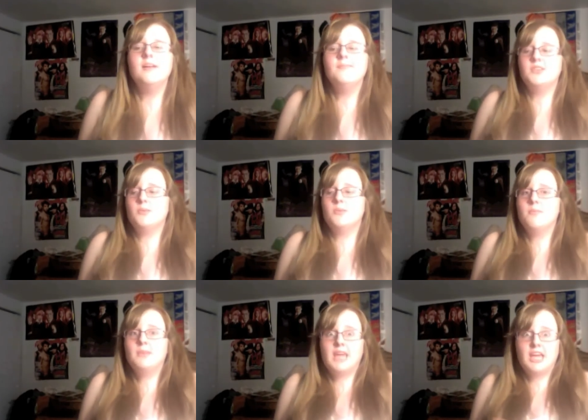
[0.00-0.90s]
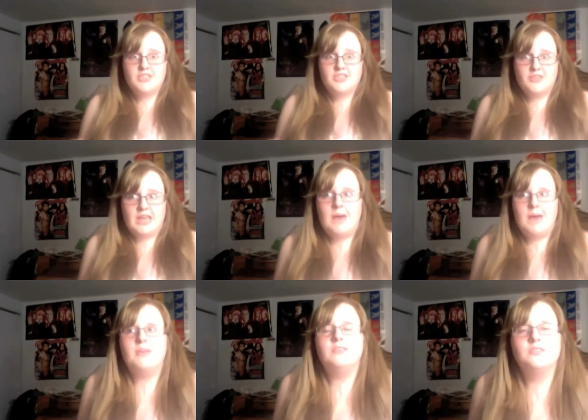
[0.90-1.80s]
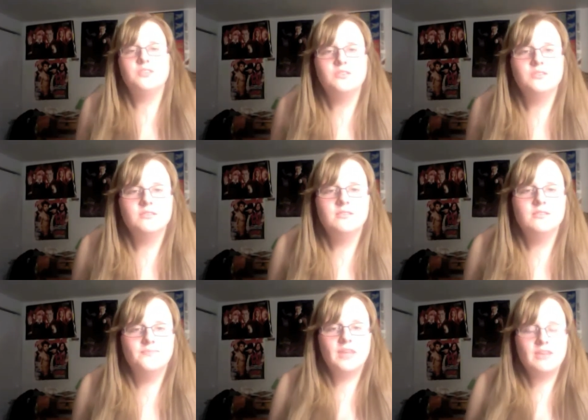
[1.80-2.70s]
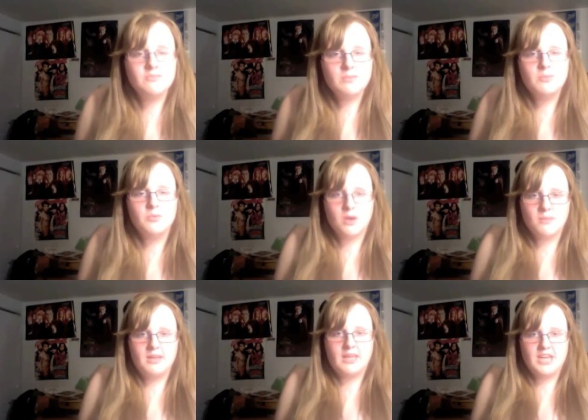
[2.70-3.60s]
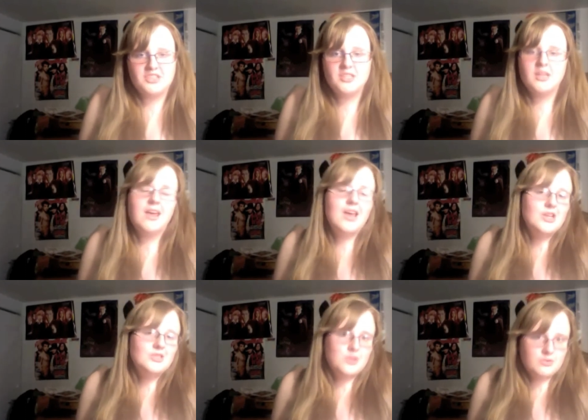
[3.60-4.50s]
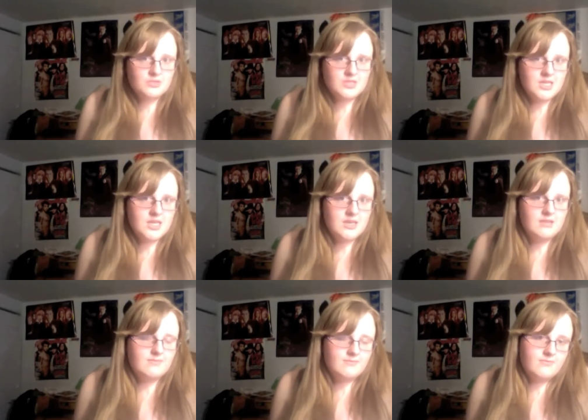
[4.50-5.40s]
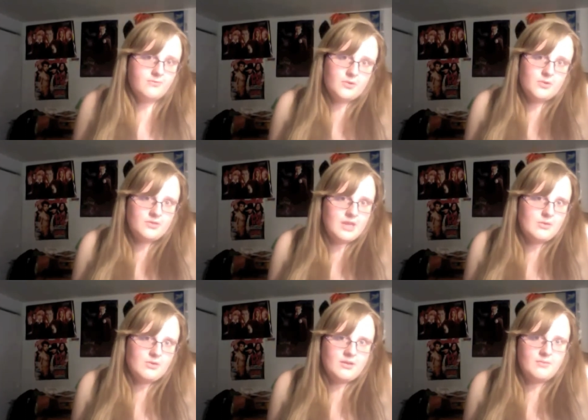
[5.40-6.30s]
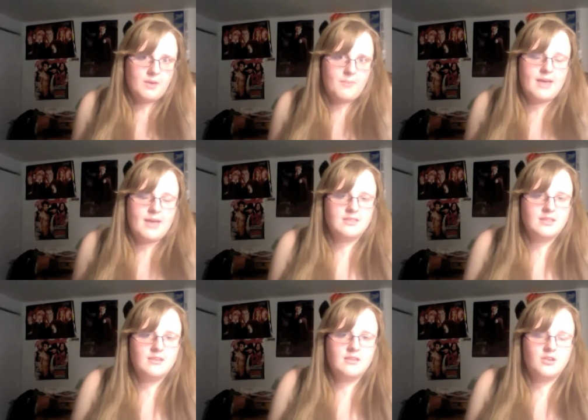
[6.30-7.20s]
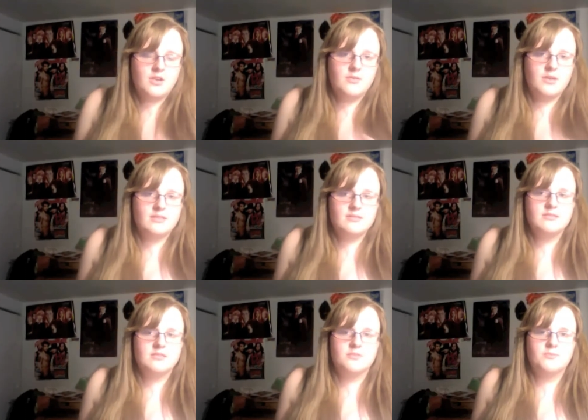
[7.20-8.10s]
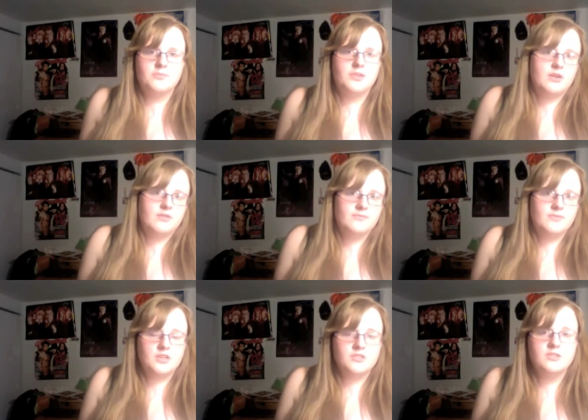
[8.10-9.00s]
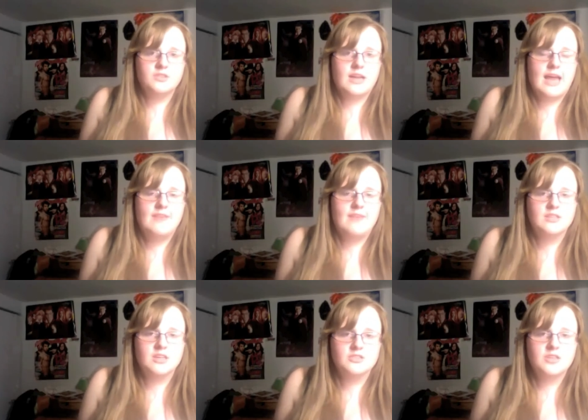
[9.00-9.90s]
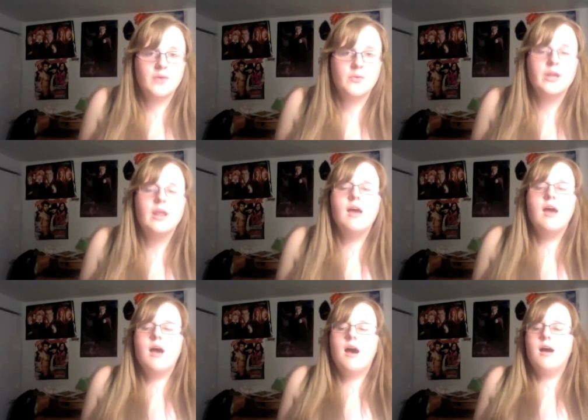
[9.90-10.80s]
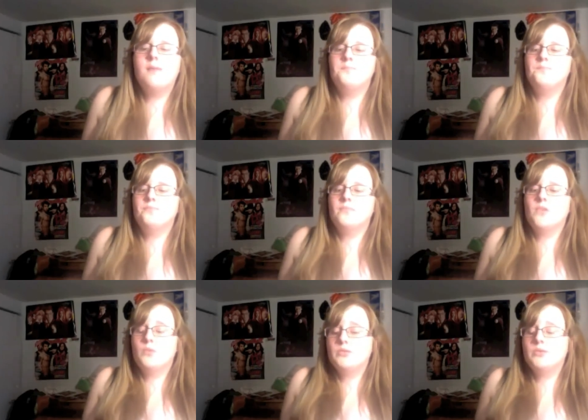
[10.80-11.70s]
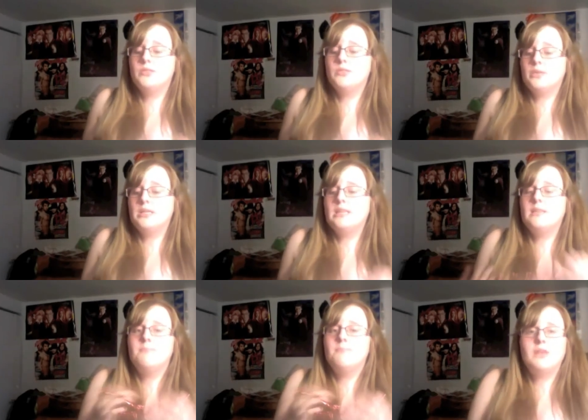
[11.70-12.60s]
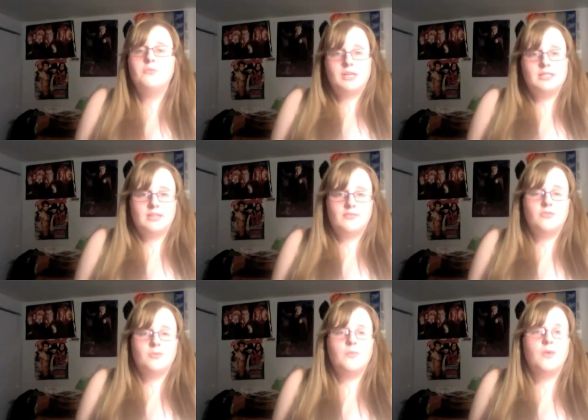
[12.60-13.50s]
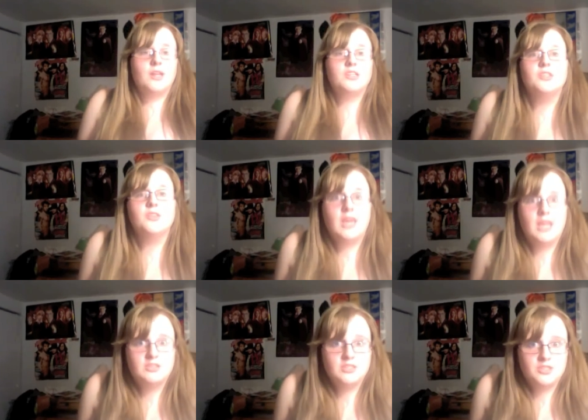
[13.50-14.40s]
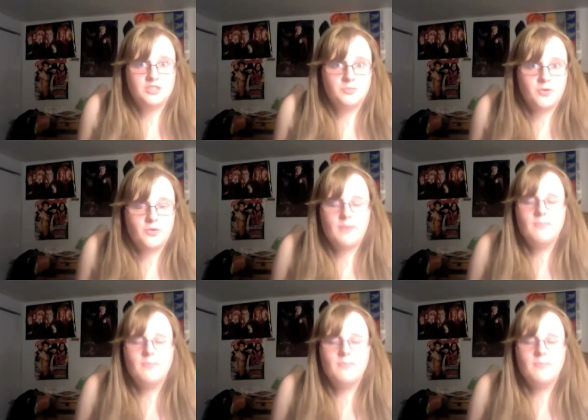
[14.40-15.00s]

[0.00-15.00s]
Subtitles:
So I'm on medication for that, but I still, even people who are on medication don't see full thyroid capacity. You're still going to have a sluggish thyroid, which was really the main reason for me wanting to do the HCG program.